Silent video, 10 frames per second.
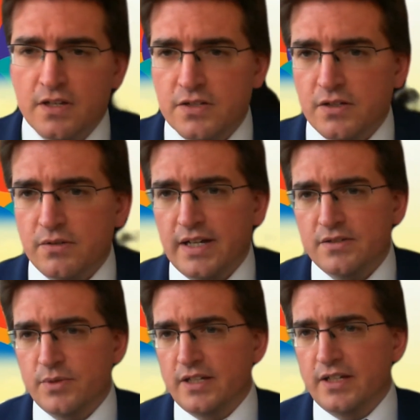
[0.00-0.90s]
So
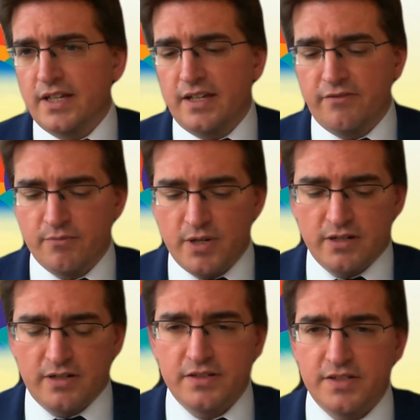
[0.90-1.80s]
as we're going to hear from
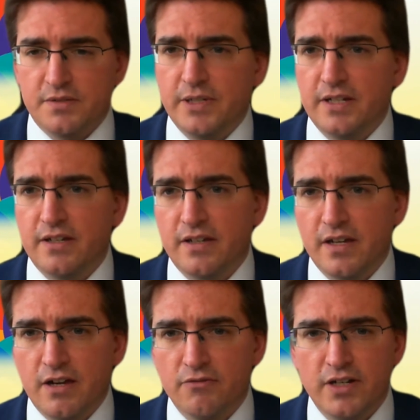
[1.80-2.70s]
Marcus, it's been
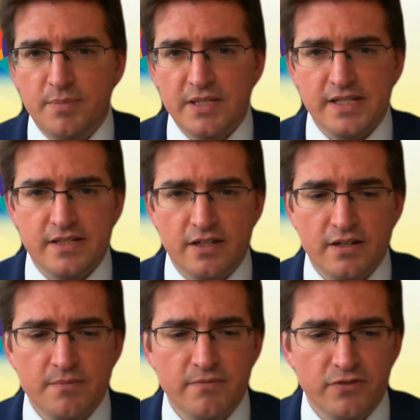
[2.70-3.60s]
a really busy
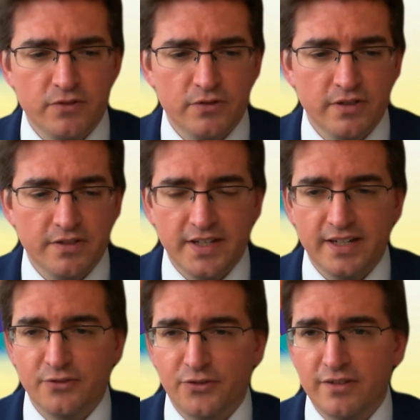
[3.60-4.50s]
time for the
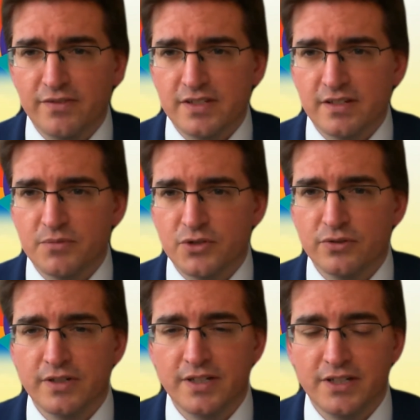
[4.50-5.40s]
health service, and I'm
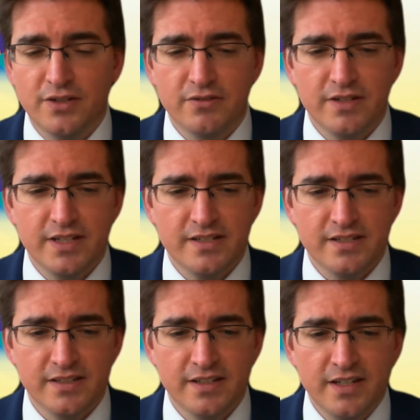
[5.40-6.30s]
sure you don't need
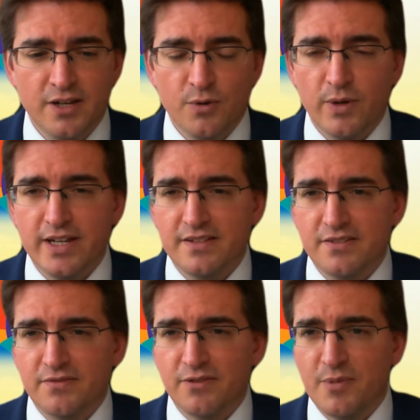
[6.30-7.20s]
to
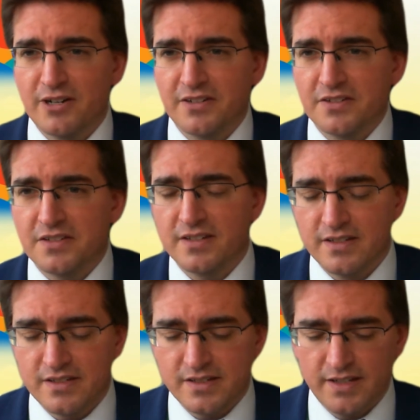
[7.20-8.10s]
wait for Marcus
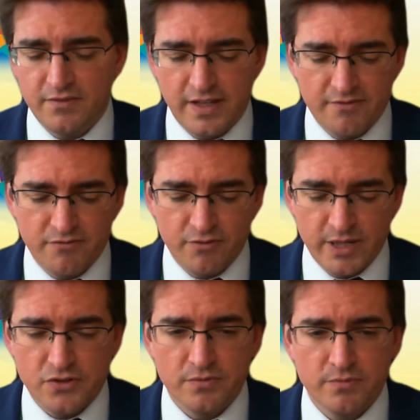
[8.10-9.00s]
to give you that
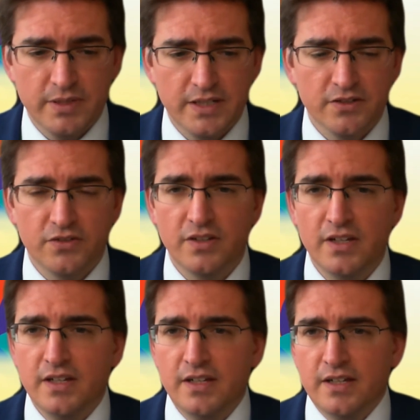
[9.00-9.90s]
information, because
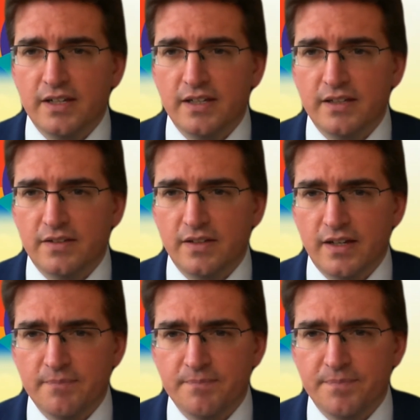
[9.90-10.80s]
it
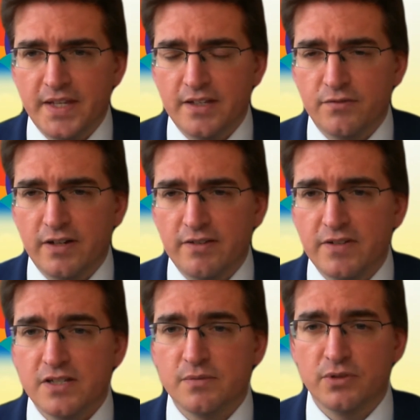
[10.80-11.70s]
is very
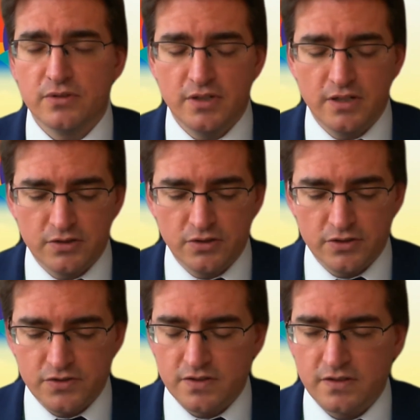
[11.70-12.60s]
visible
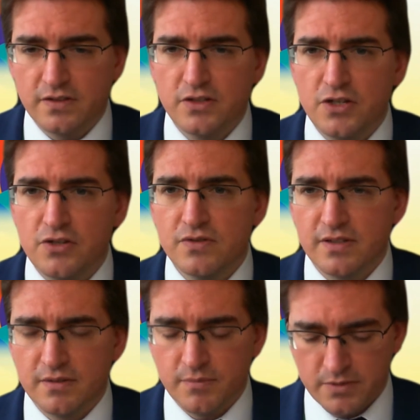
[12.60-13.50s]
across the news
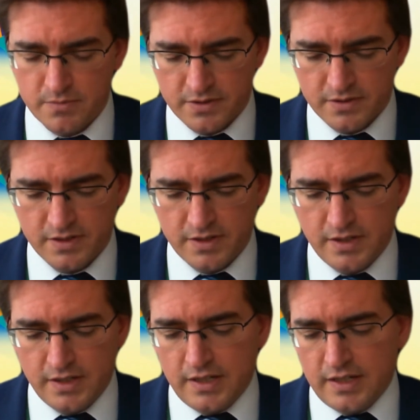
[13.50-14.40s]
at the moment.
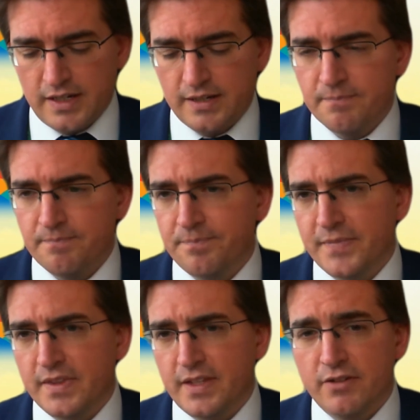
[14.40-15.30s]

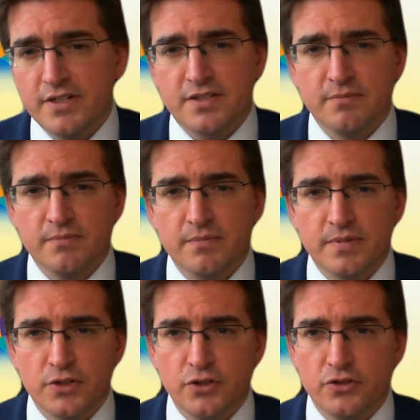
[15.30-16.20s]
There is some
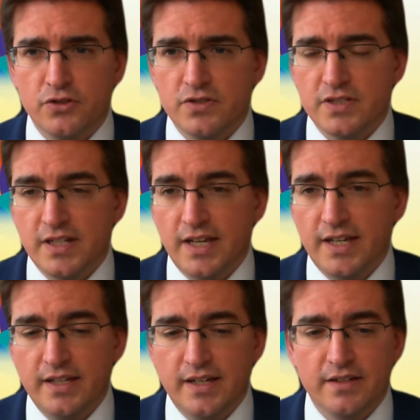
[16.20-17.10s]
good news
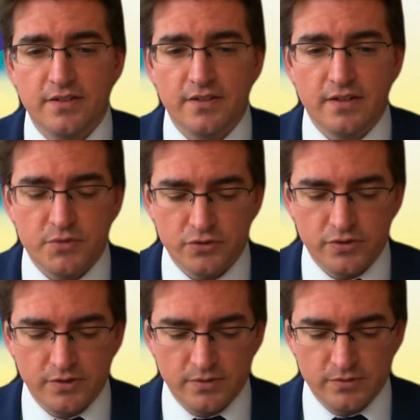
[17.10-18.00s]
today, and I'm sure
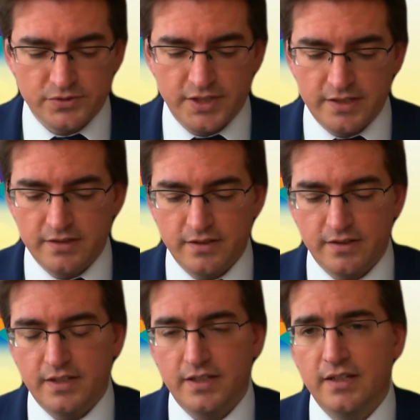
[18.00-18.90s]
you'll all seen that
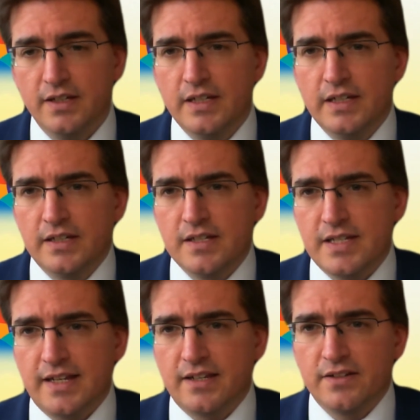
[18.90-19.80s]
the
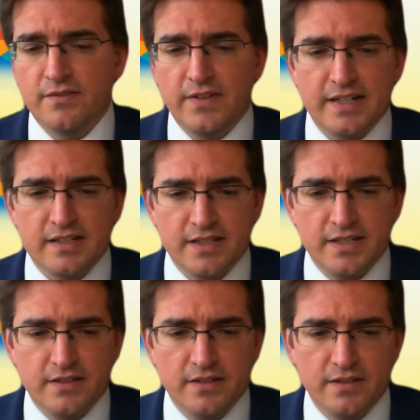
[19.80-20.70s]
second
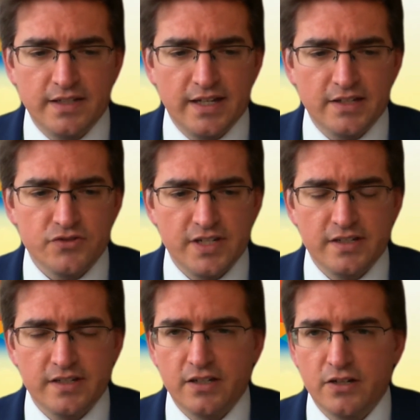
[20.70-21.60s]
vaccine, the
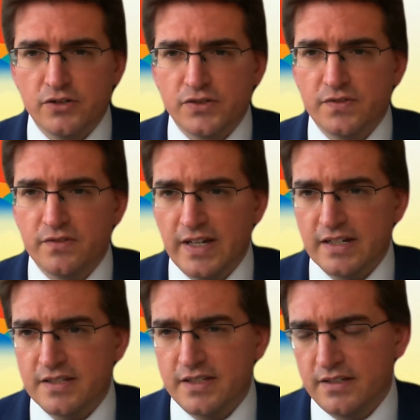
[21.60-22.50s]
AstraZeneca Oxford
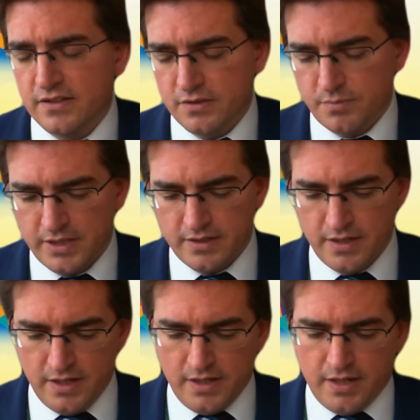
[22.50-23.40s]
vaccine, has
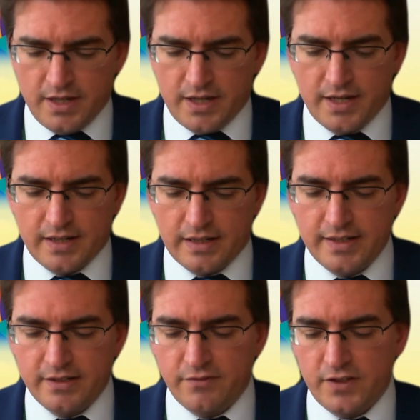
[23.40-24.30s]
been
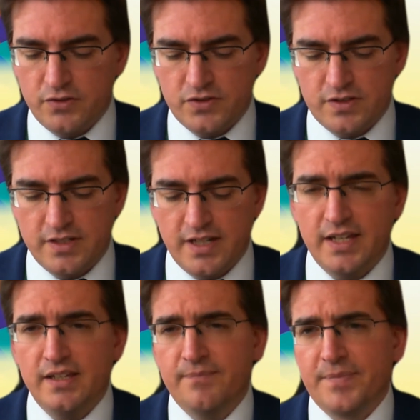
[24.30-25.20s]
cleared for use
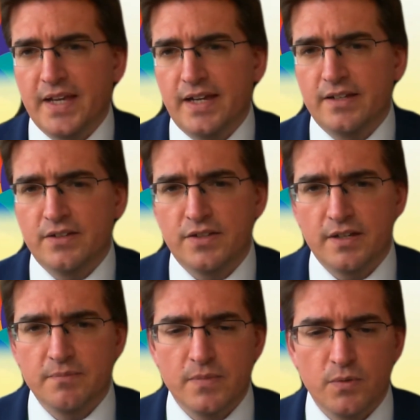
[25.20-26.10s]
today,
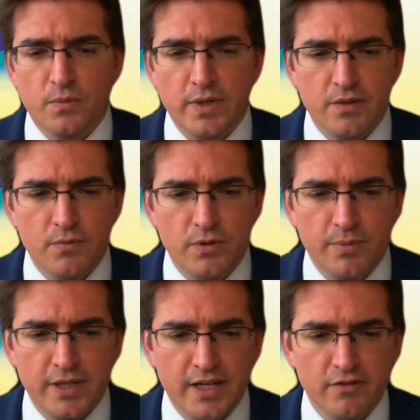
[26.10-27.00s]
and we will
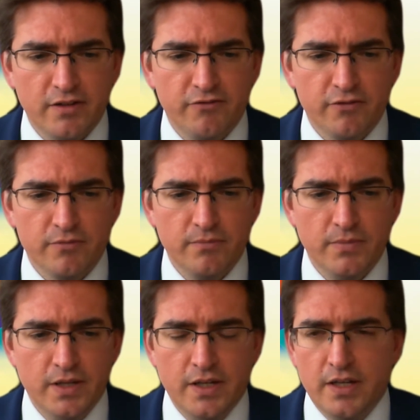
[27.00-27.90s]
be hearing
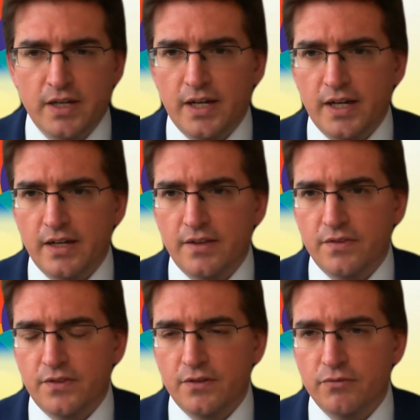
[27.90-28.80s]
from
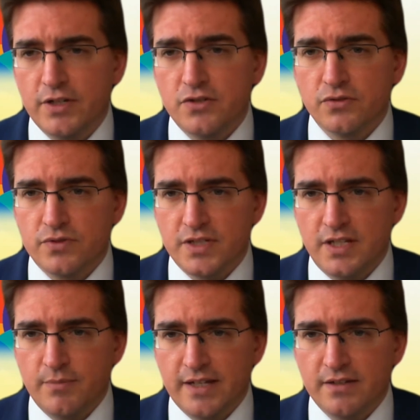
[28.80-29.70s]
the regional
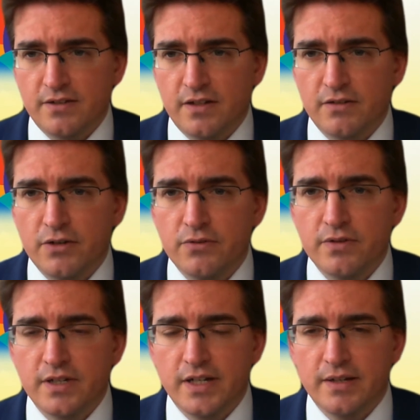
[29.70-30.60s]
team and our
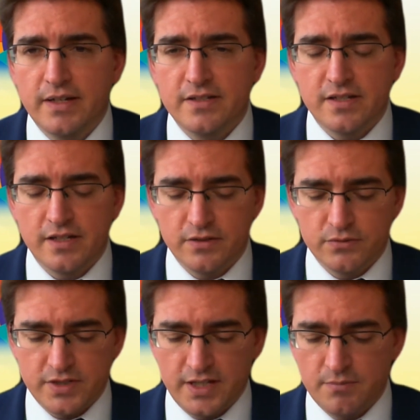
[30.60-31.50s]
own
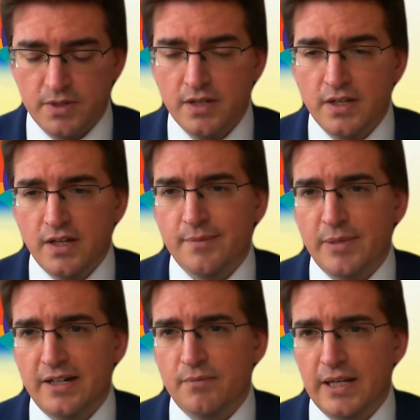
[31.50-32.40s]
internal team
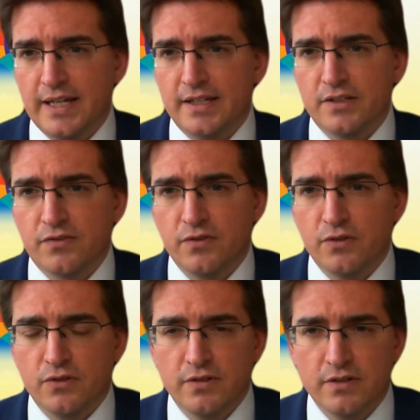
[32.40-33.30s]
about plans
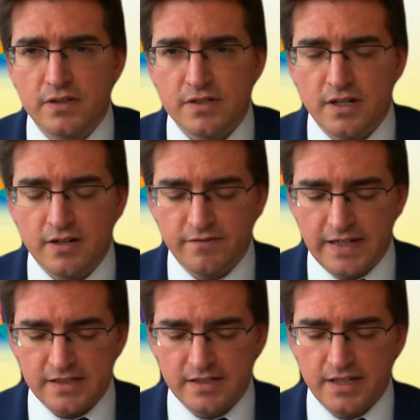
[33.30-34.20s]
for staff
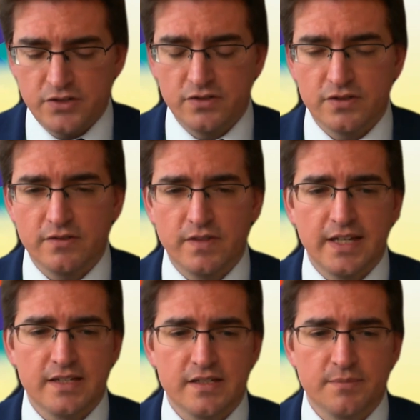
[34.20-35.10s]
vaccinations over the
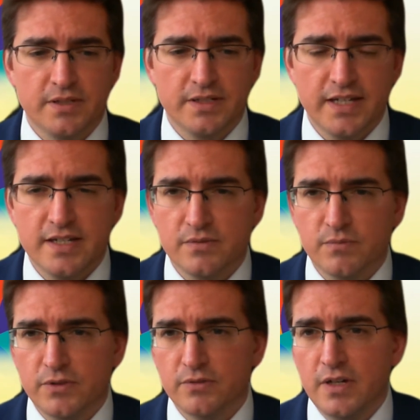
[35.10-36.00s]
next couple of days, and
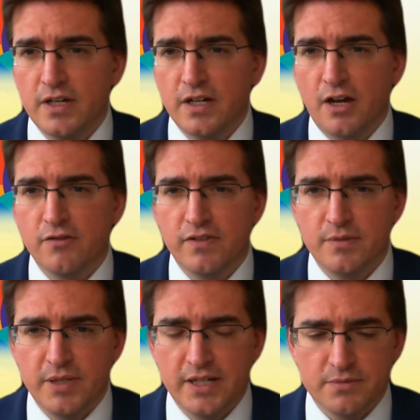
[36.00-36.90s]
we'll hopefully
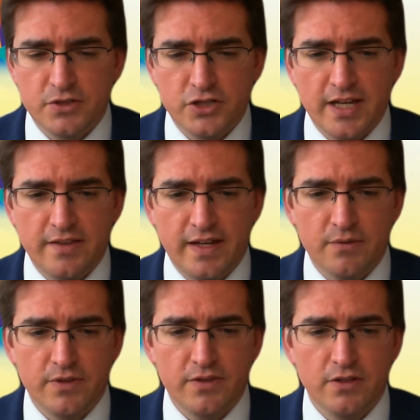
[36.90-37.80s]
be able to share
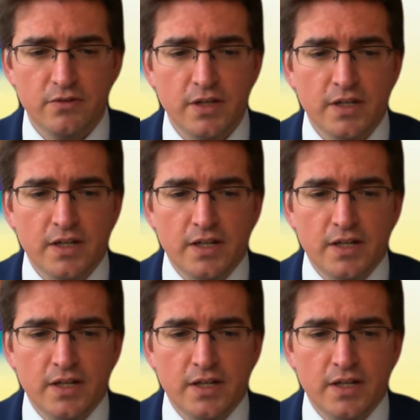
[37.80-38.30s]
that with you.